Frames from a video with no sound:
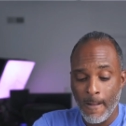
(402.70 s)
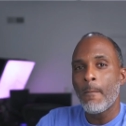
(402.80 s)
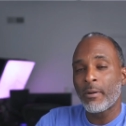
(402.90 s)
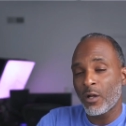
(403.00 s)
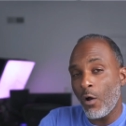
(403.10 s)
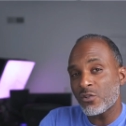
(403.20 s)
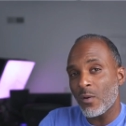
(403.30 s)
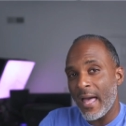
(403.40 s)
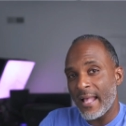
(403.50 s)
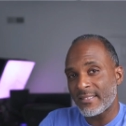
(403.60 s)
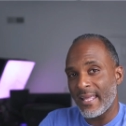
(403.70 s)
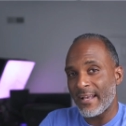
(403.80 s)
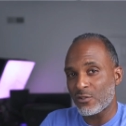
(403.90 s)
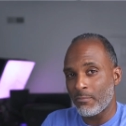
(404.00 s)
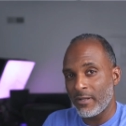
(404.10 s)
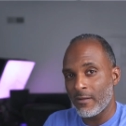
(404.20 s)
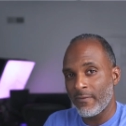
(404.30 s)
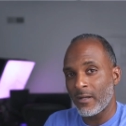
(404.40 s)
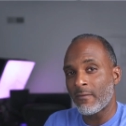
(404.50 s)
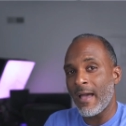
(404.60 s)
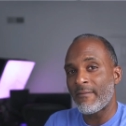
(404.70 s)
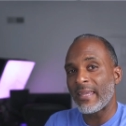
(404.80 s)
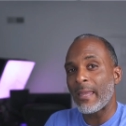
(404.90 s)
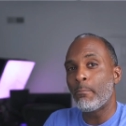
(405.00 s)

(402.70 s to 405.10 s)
But it also adds the extra benefit of having a